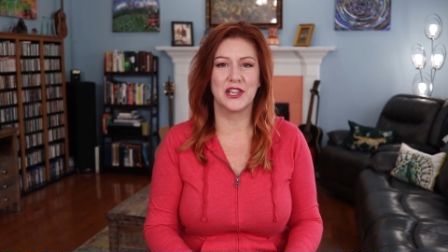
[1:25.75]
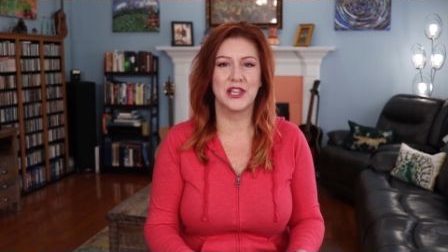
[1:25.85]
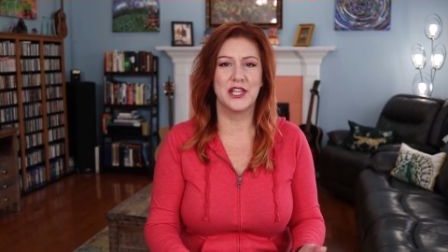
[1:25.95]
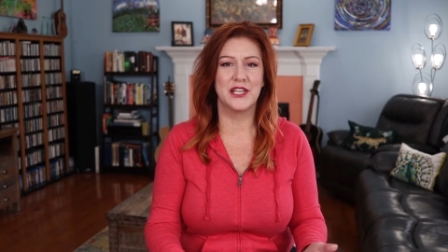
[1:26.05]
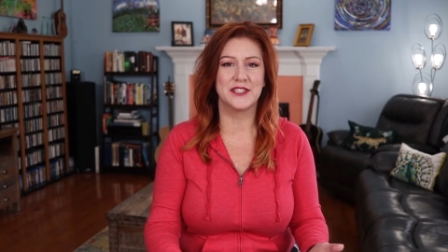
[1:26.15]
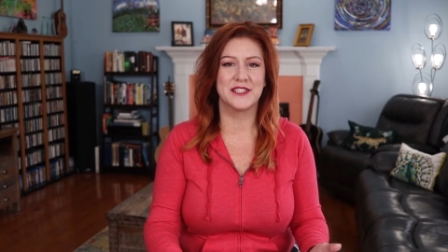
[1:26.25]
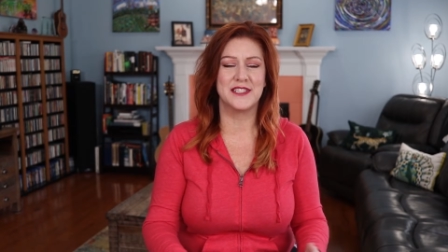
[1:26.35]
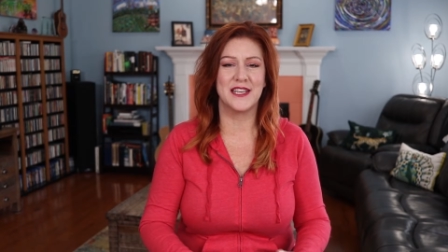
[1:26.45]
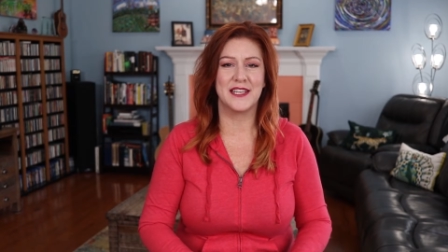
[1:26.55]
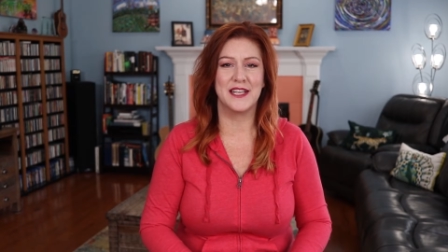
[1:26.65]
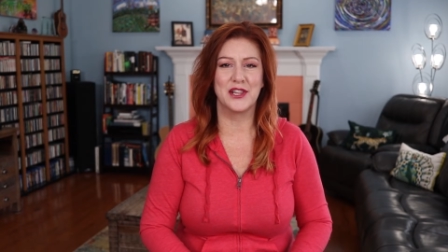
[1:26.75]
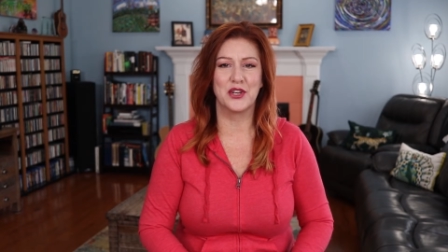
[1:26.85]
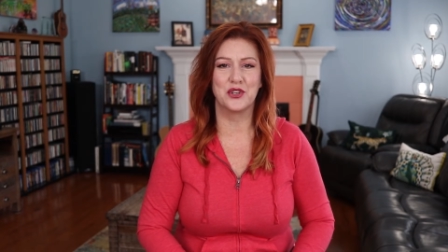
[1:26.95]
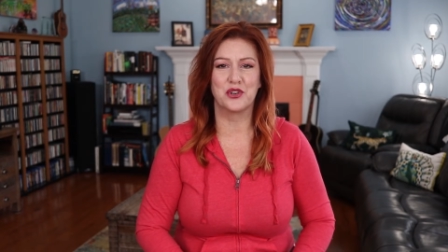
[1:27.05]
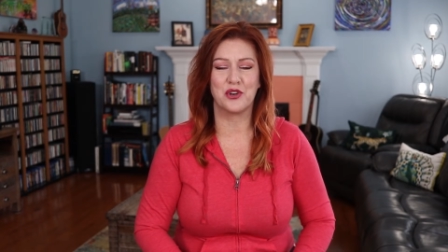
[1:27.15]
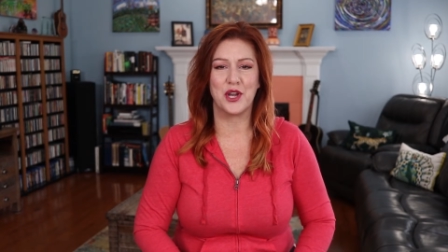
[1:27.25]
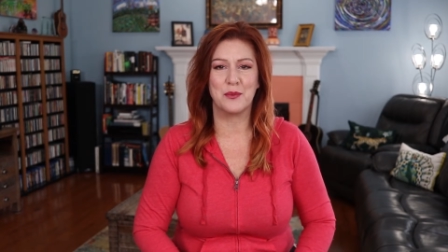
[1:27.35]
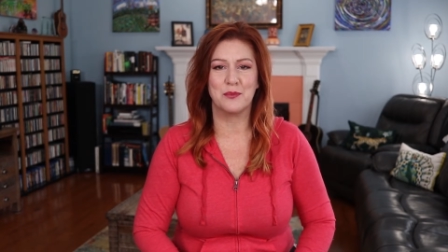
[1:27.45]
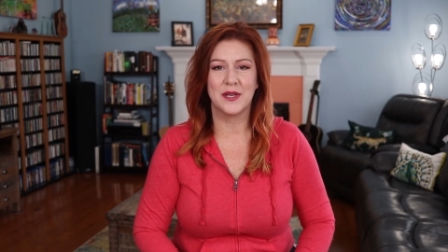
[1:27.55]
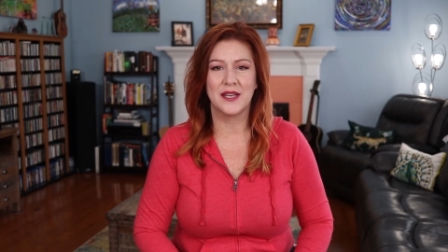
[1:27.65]
little sticky, a little
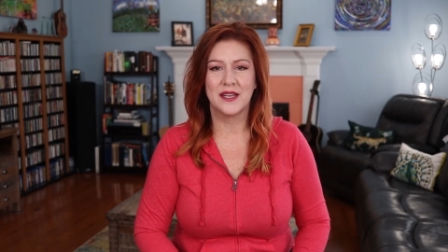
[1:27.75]
grim.